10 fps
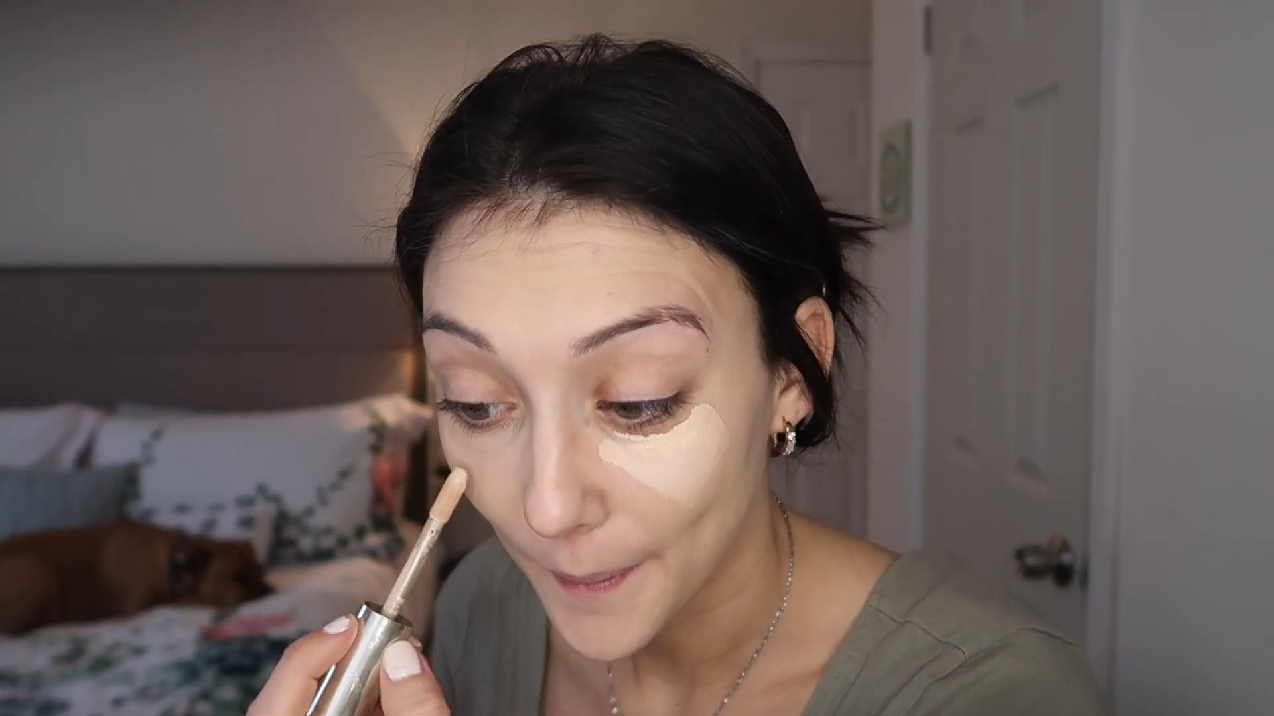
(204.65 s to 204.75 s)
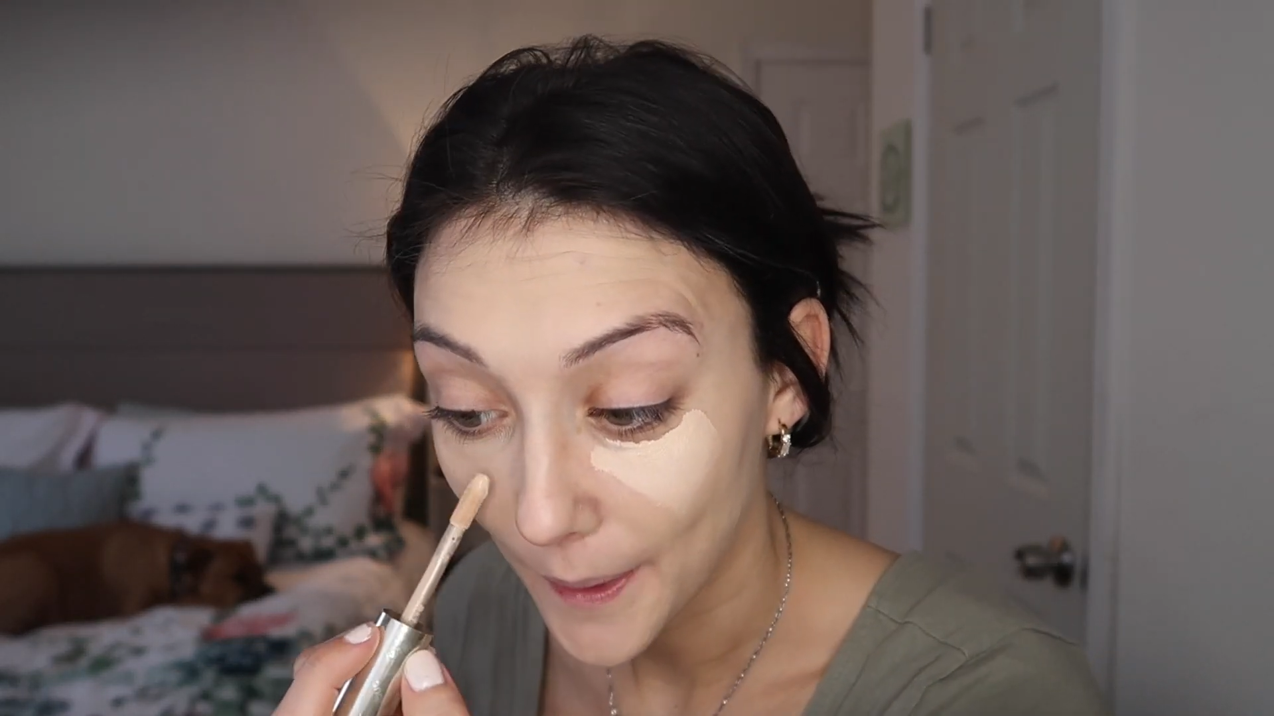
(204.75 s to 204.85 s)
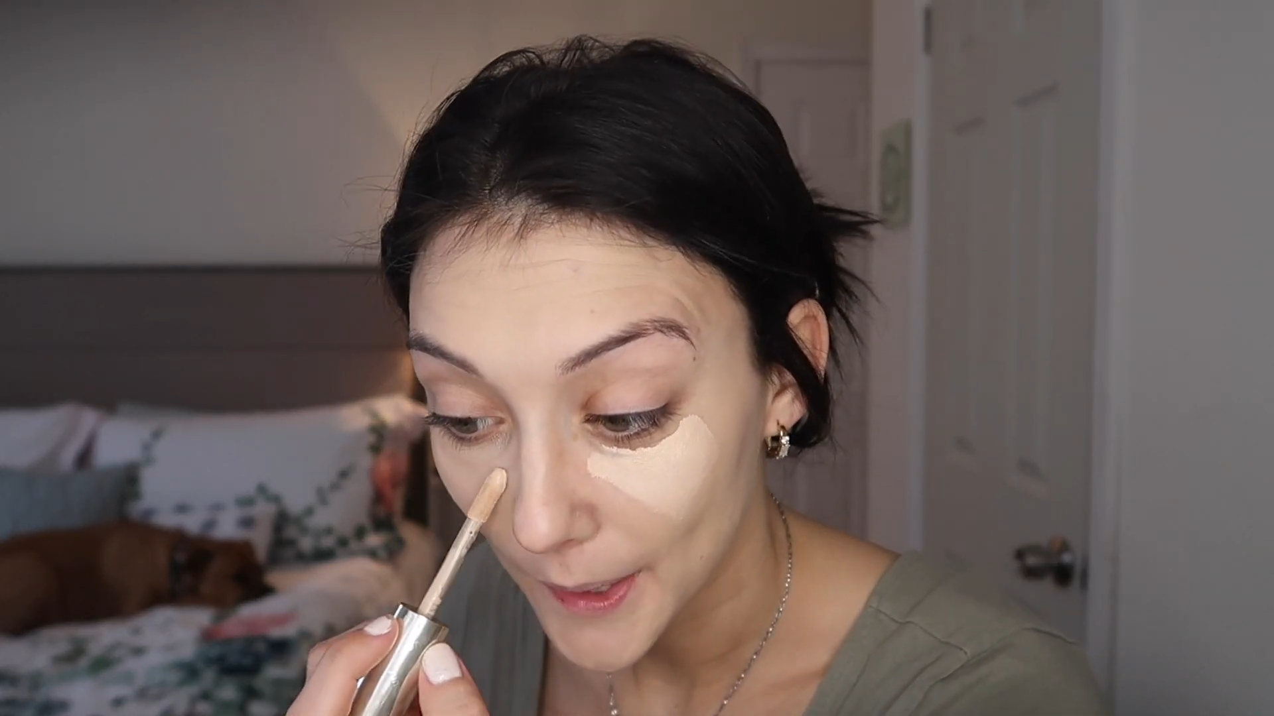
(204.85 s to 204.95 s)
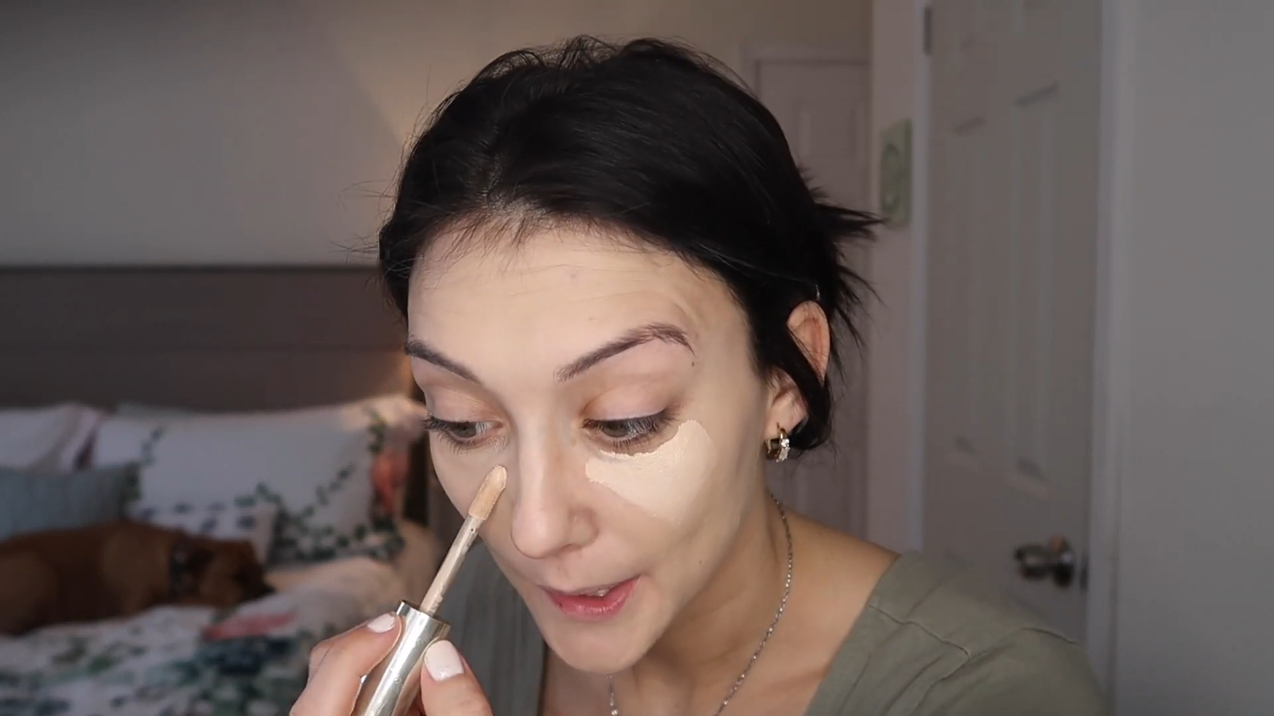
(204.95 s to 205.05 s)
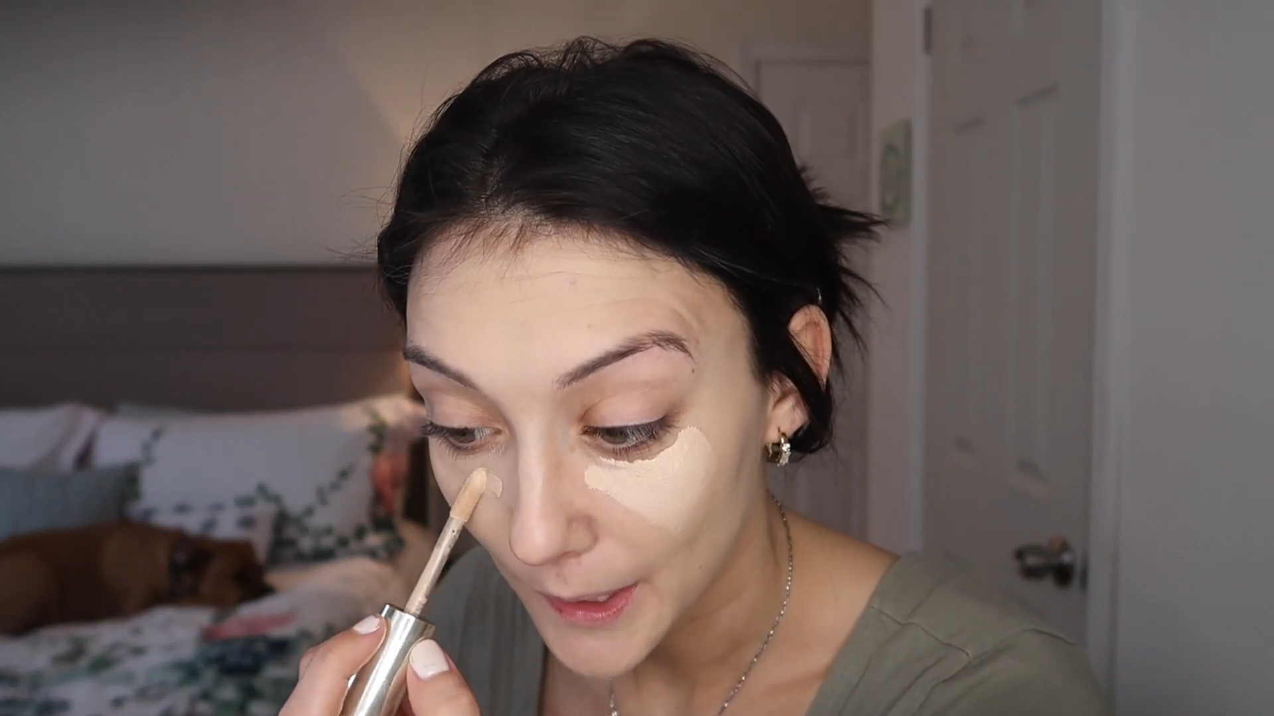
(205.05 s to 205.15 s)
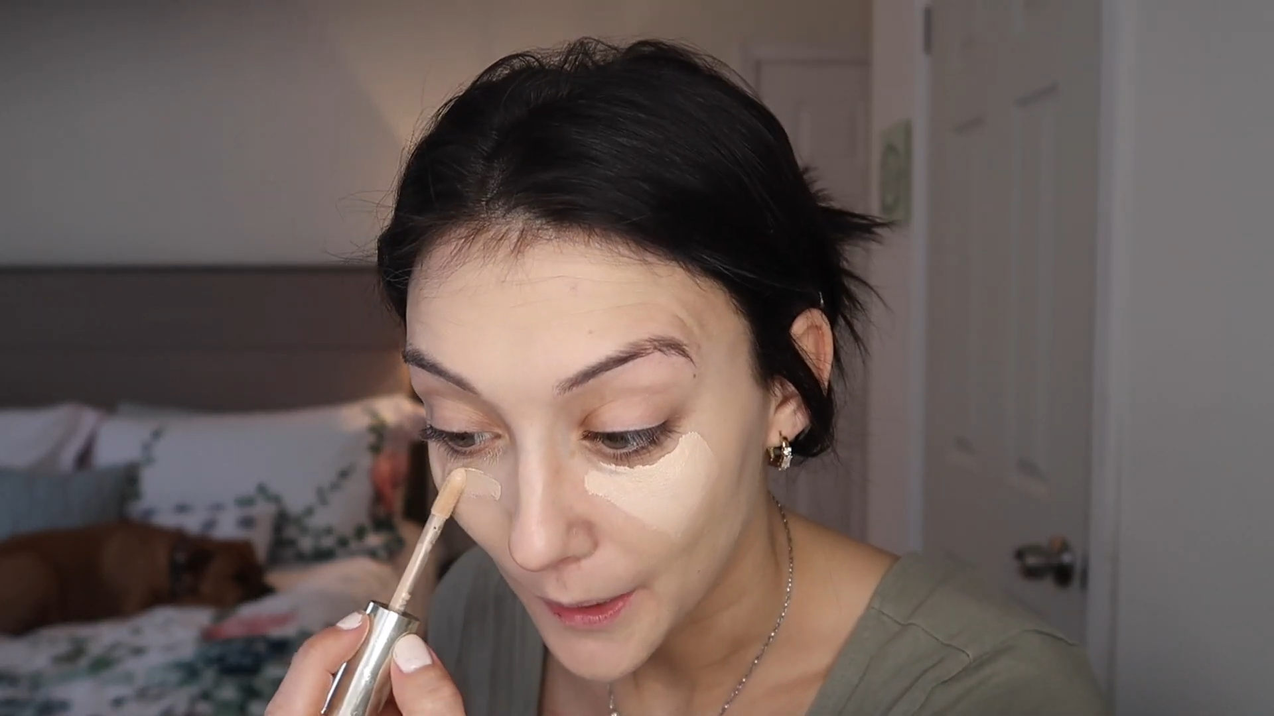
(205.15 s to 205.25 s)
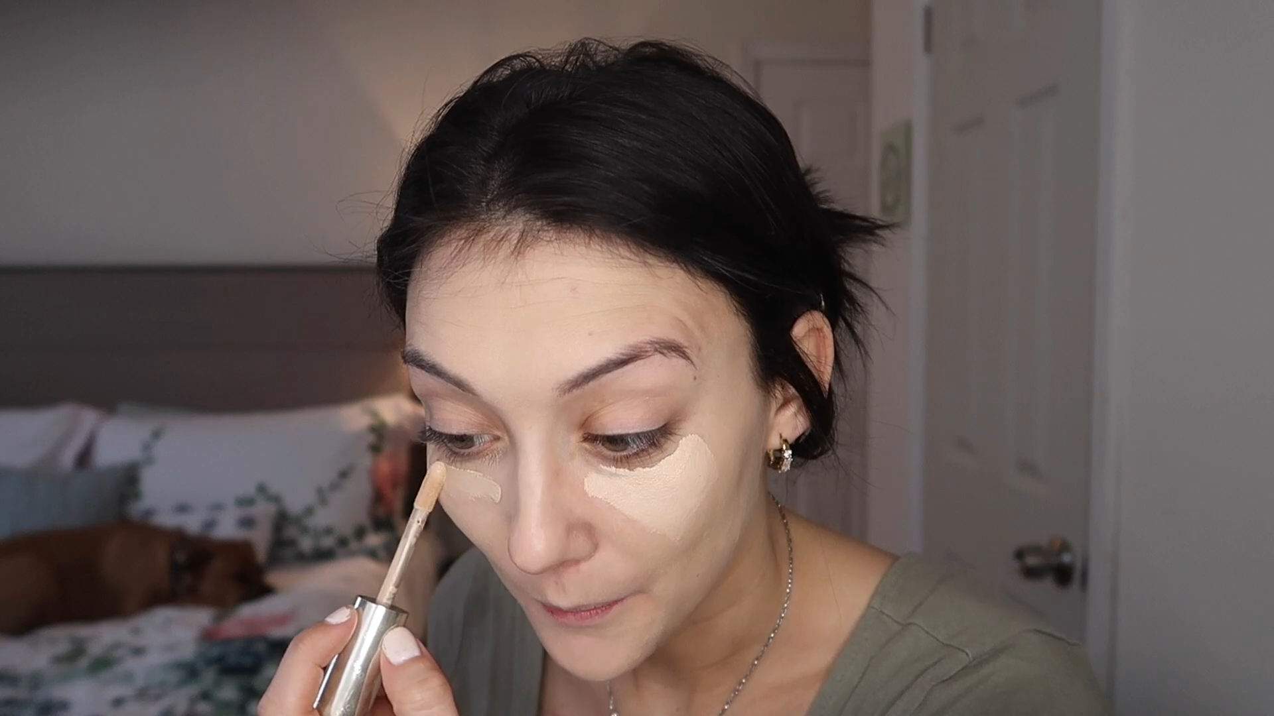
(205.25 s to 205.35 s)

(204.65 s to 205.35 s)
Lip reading: but you know,